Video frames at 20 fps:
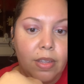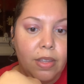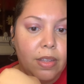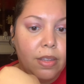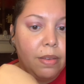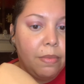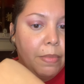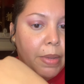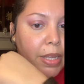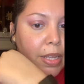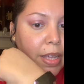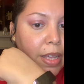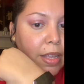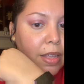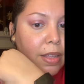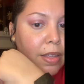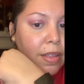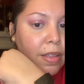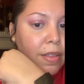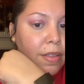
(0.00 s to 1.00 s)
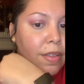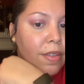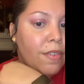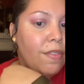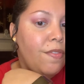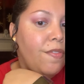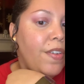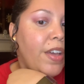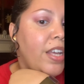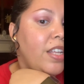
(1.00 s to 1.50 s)
My
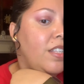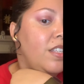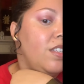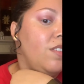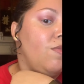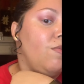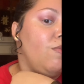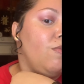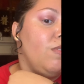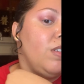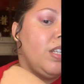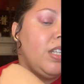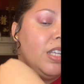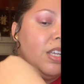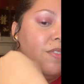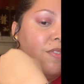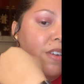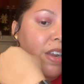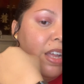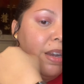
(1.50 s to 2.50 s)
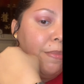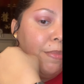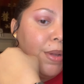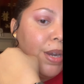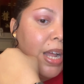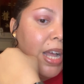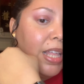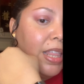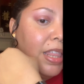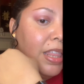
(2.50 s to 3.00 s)
face is really red, but
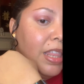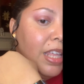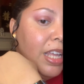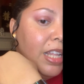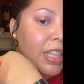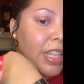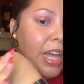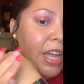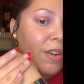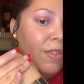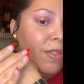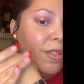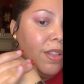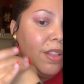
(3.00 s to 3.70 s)
I think that'll,